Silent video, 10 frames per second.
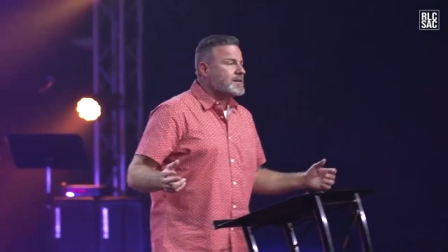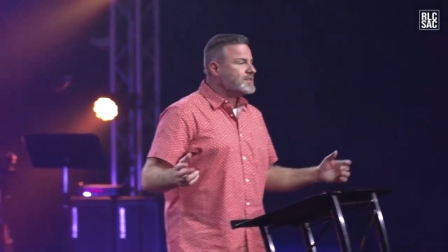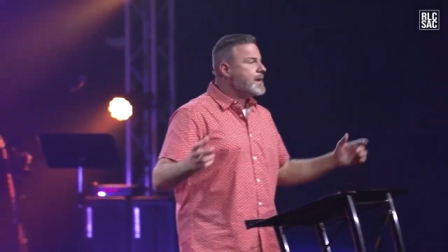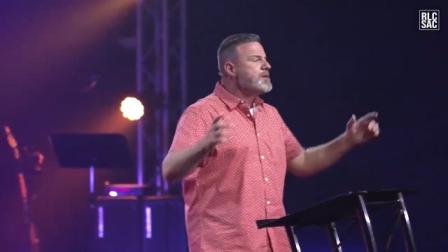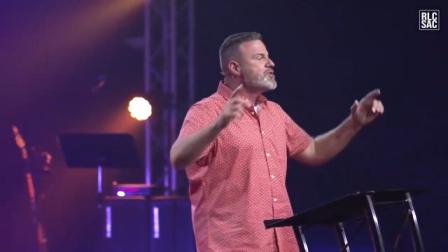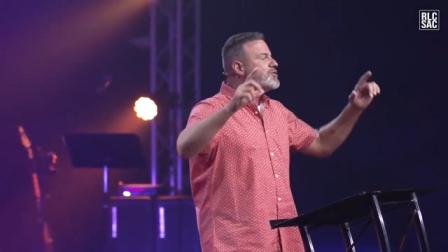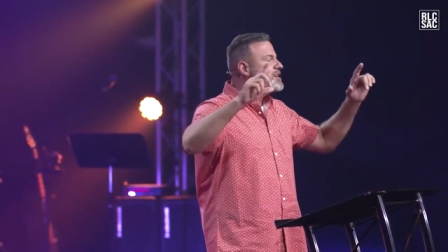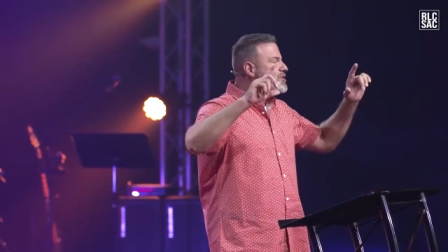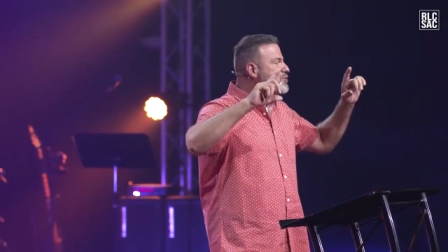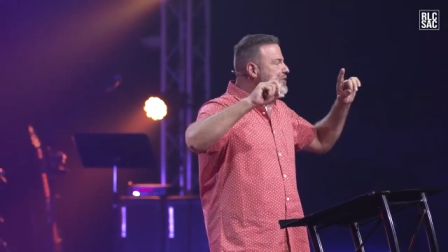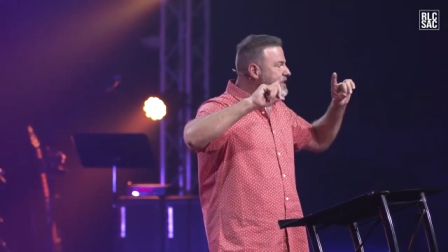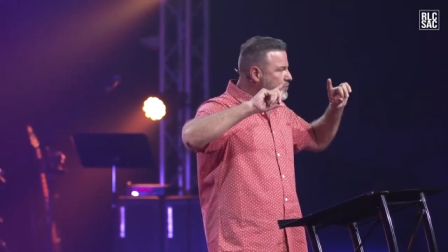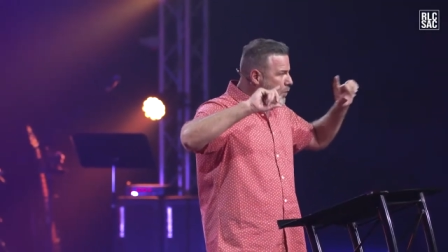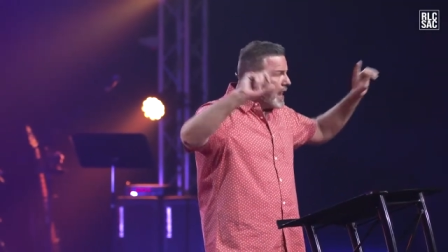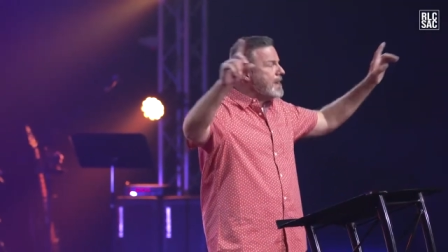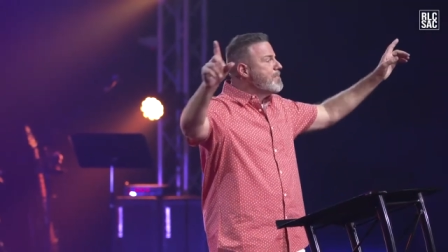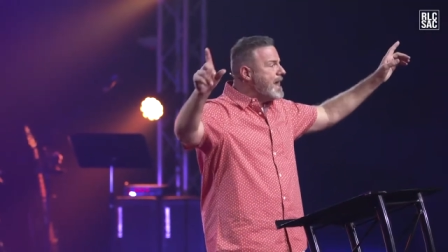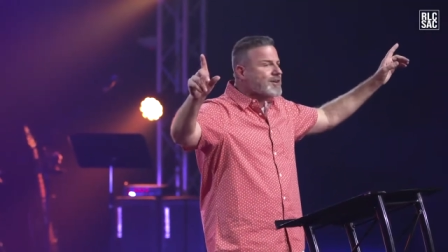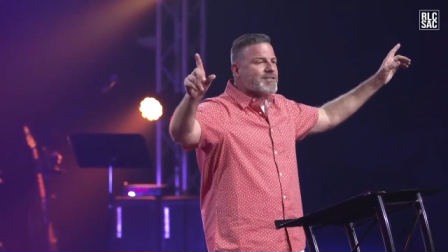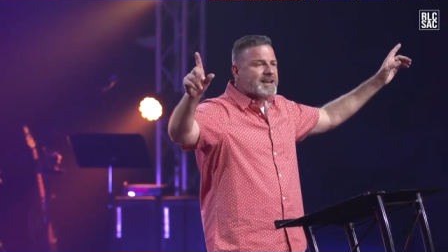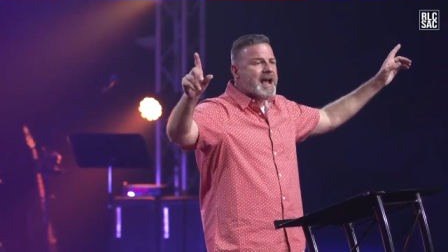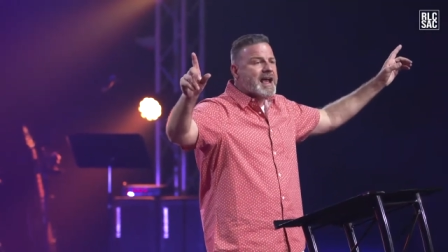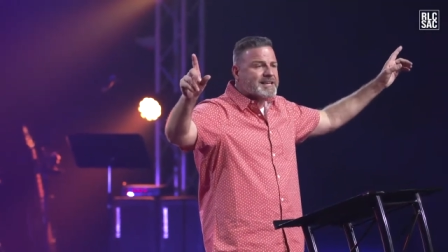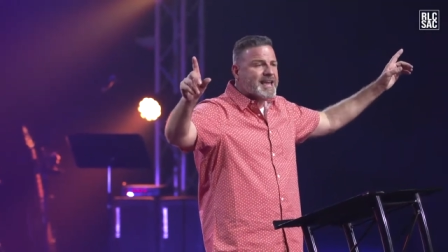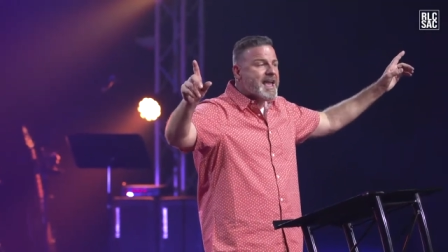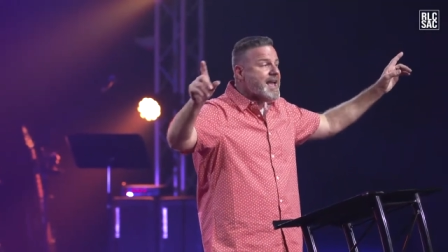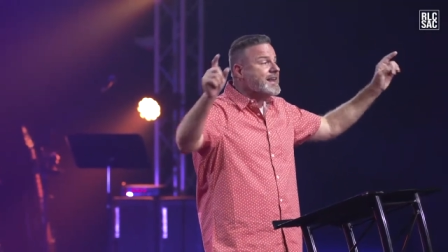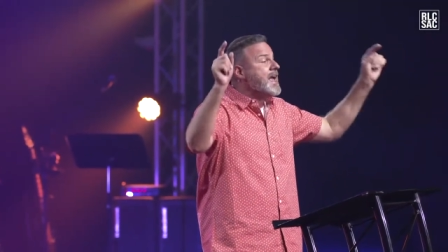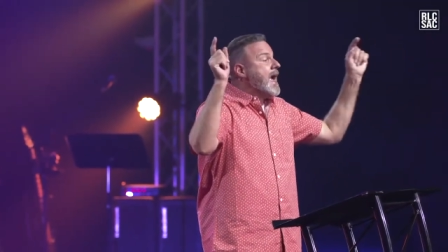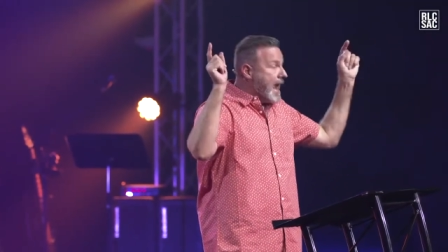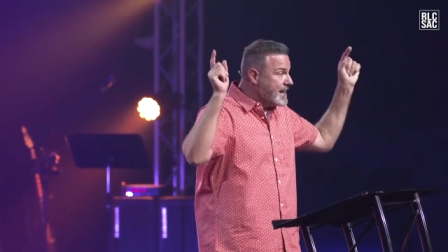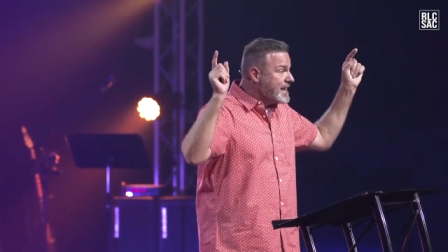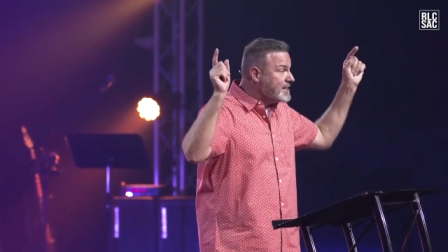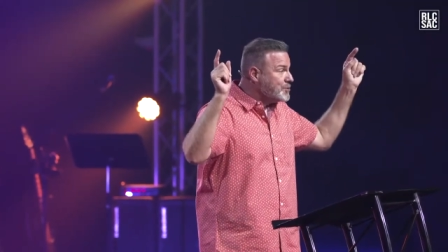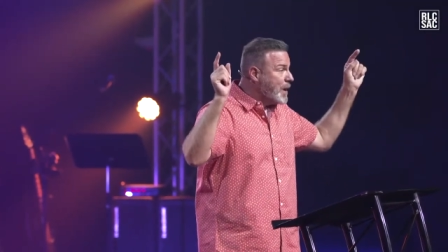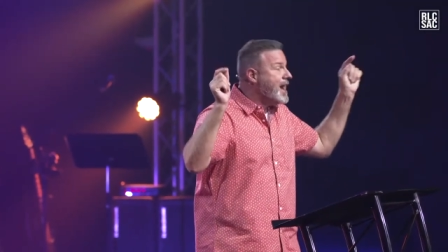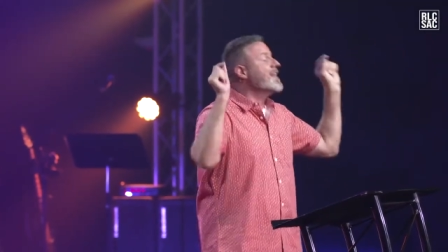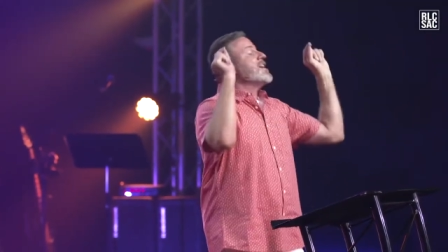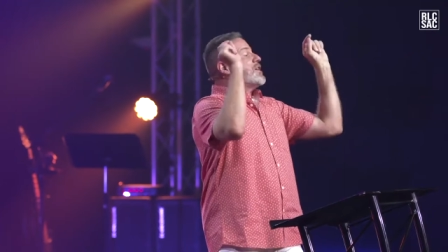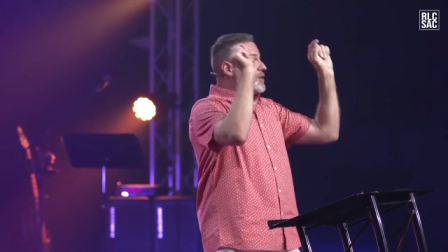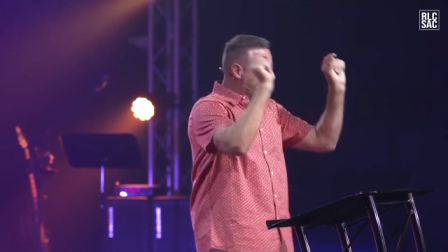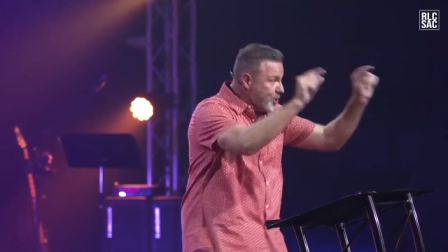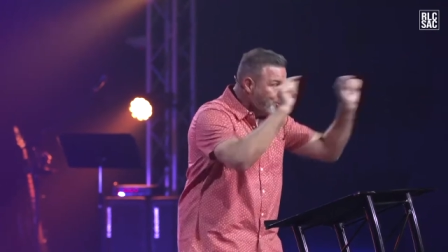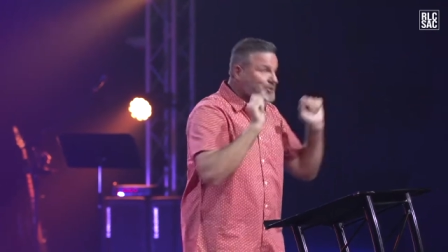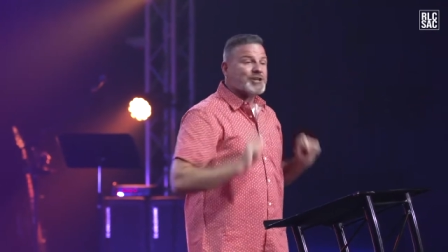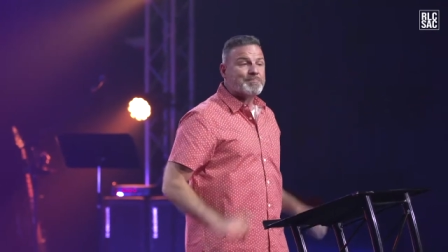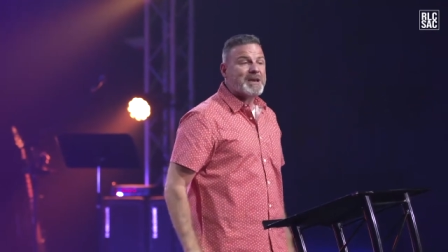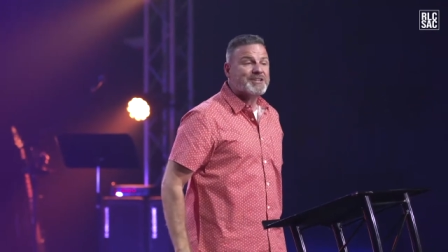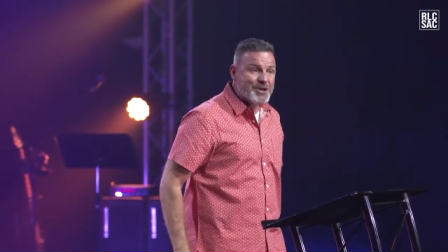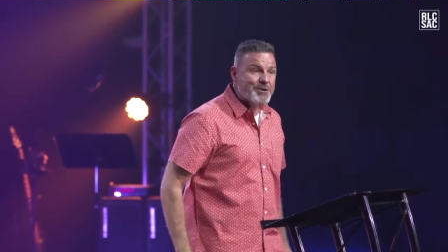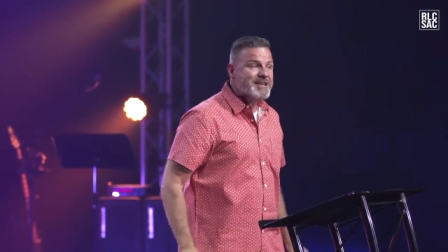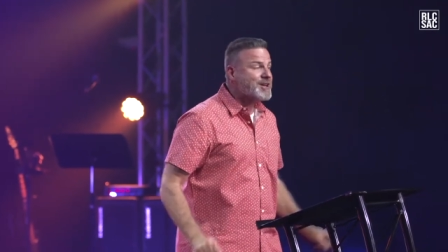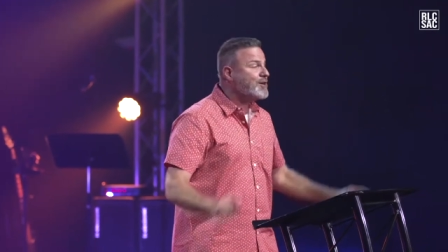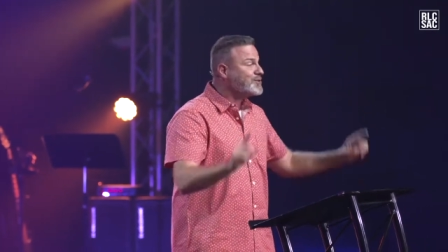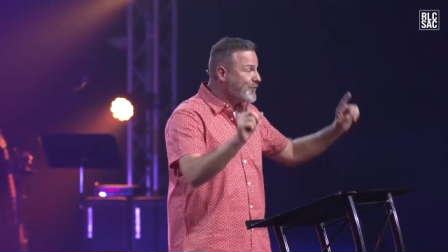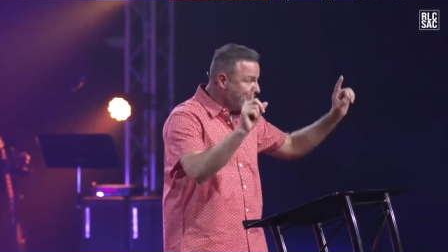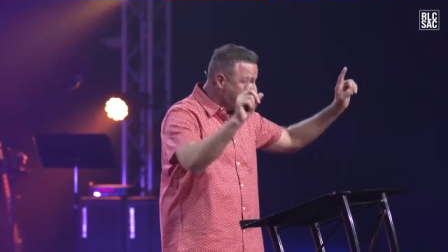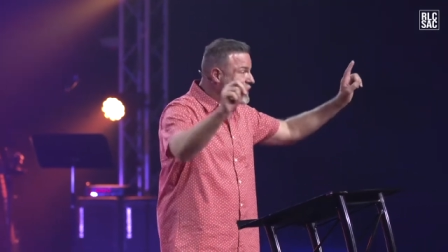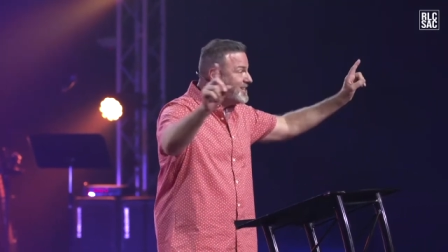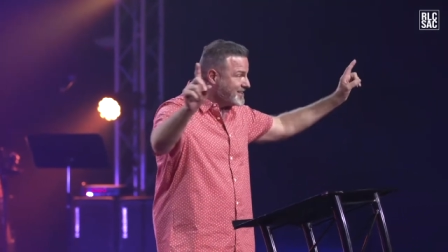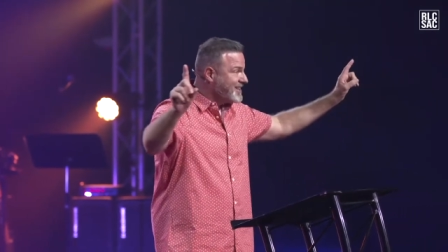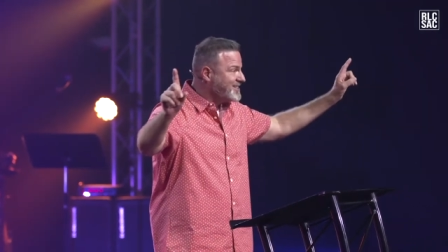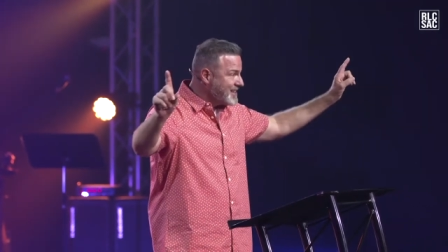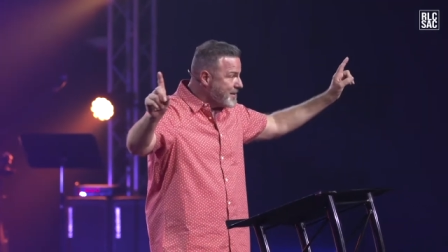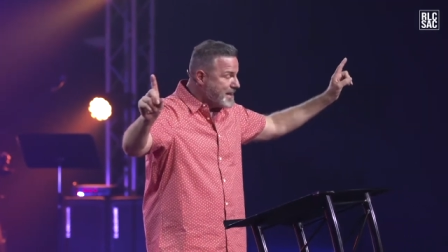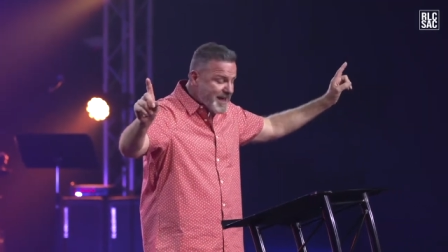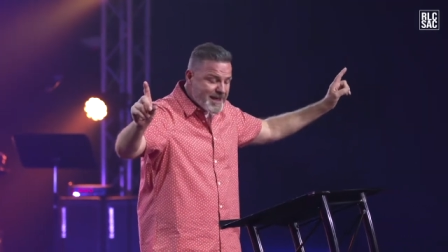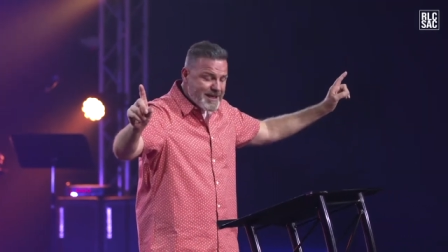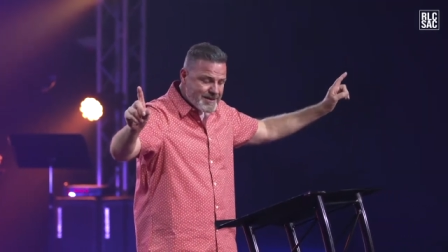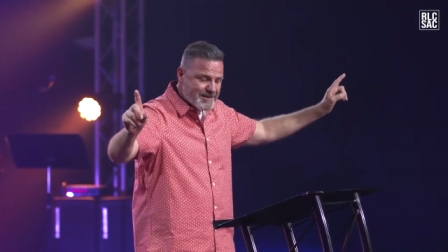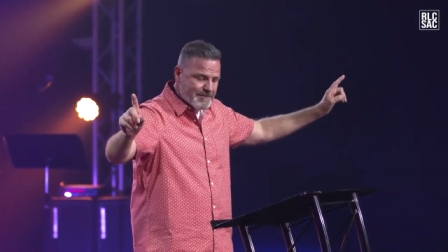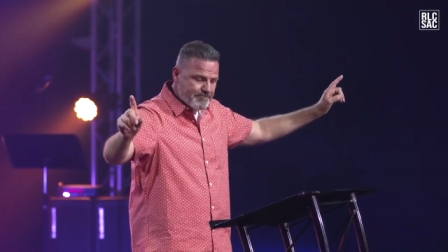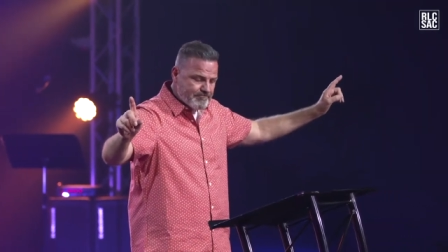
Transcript: Some of you can do things way better than I can. And guess what? You should be doing those for Jesus. Amen?